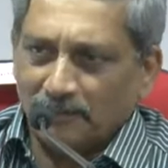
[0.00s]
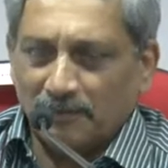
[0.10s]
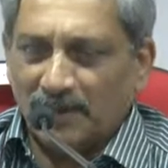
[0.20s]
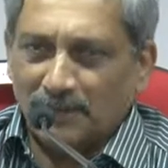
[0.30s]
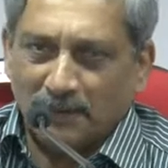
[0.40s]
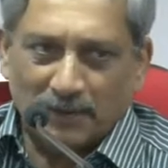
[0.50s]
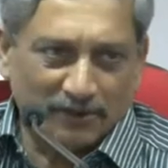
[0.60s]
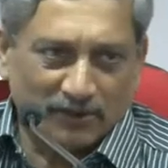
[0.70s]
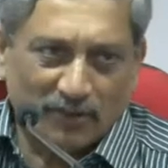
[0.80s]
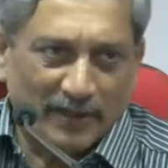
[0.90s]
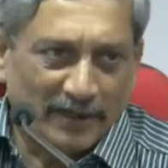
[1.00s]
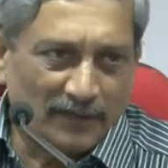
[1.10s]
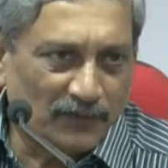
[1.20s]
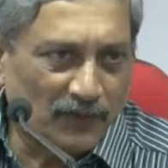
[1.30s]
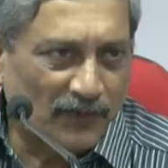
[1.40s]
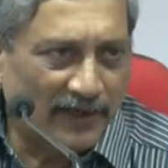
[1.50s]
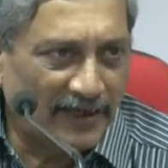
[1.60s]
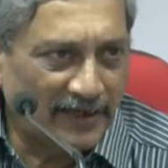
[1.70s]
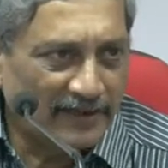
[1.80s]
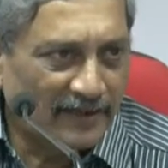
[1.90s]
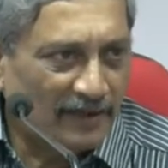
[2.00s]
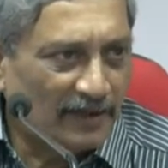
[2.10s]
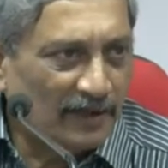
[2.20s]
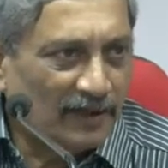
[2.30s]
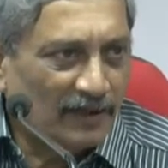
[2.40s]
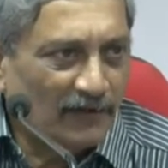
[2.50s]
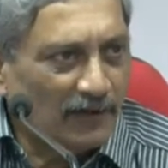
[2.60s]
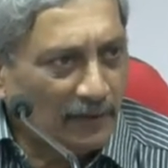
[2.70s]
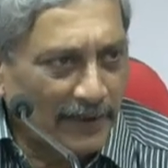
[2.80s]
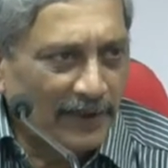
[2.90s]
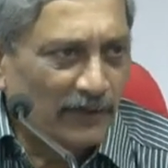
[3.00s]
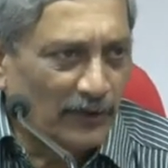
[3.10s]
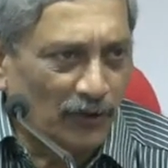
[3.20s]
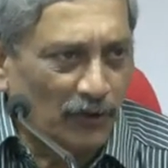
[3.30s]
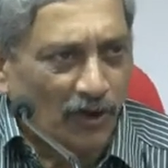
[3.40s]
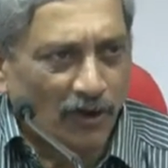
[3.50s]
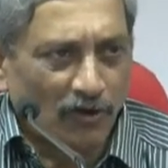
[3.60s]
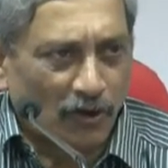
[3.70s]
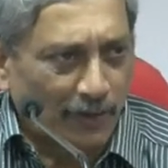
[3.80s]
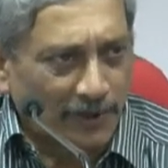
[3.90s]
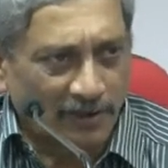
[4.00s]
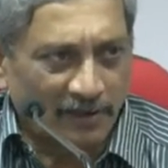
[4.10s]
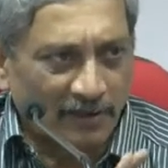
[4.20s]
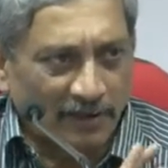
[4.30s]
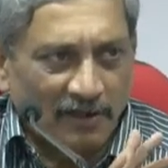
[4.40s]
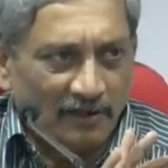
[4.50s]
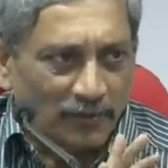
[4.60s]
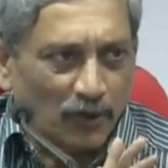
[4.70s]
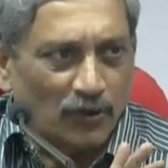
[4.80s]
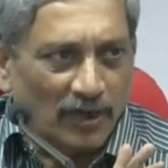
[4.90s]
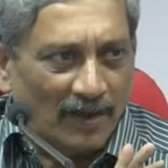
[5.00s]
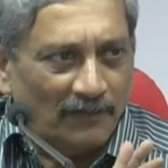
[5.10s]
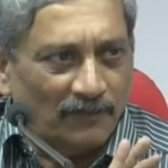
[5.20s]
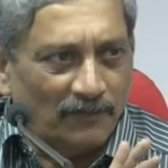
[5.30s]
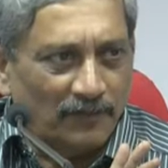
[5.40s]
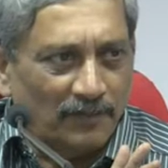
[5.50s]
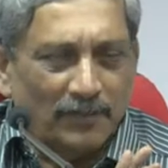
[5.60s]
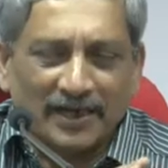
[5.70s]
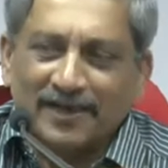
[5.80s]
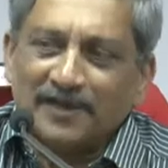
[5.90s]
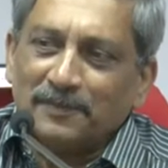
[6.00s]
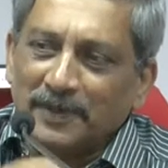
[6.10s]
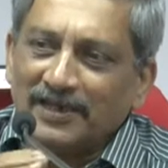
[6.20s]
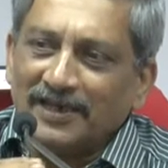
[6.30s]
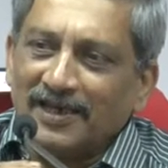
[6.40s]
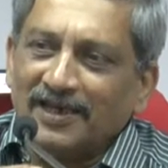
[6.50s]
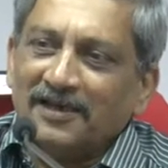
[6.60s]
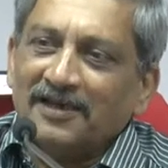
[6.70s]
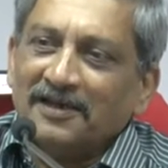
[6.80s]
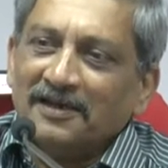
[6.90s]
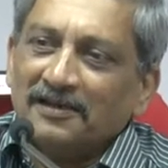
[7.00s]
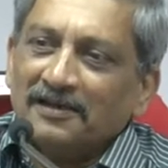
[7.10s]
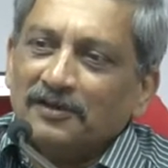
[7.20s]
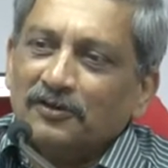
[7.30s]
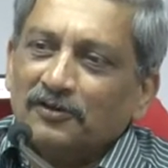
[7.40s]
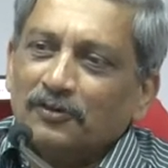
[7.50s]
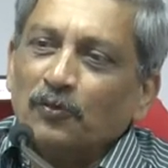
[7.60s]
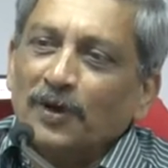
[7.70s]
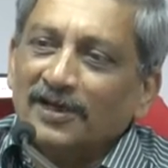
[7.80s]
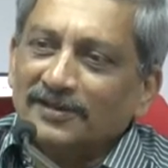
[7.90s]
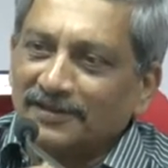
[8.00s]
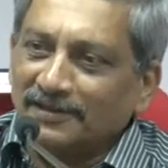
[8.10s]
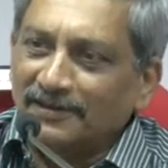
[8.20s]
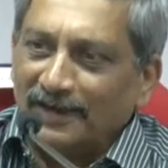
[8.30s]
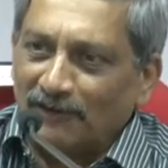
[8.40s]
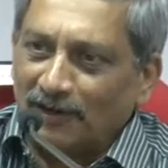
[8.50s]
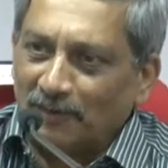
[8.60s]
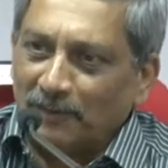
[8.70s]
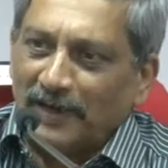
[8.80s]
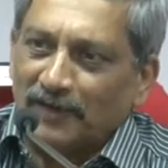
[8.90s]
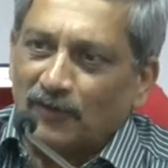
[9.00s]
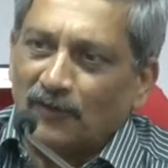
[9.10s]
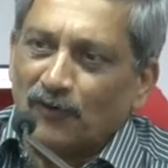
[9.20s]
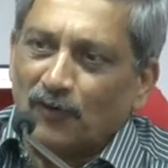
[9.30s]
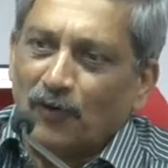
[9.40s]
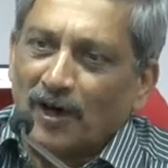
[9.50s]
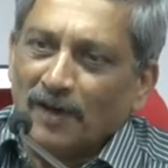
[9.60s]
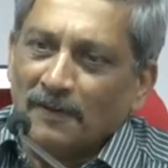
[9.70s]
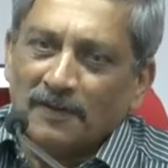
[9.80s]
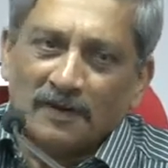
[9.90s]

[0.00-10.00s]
maybe plus or minus 4-5 days, we will be giving you a common program, but it is basically towards development of Goa.